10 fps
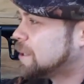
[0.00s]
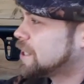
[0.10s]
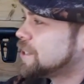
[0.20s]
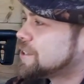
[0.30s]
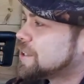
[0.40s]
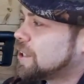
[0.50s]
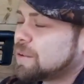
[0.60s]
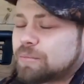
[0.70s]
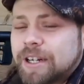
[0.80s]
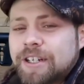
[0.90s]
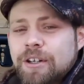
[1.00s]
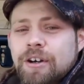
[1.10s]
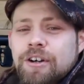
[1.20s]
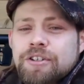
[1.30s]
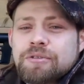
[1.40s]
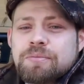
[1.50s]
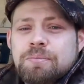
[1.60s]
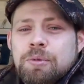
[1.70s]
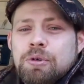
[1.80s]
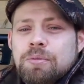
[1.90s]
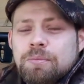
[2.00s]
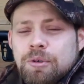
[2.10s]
because I can bring you guys more